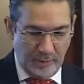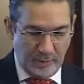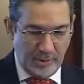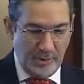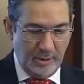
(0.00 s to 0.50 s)

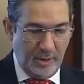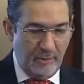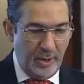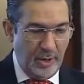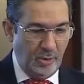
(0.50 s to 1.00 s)
was
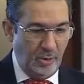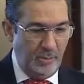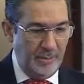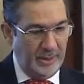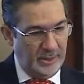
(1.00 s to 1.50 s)
awarded to
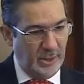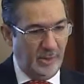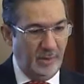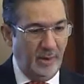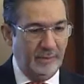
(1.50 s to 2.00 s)
him by the
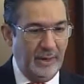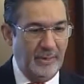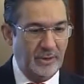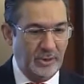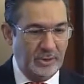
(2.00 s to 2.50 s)
German
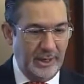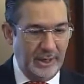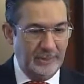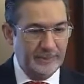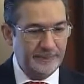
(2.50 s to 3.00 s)
Ophthalmic Society.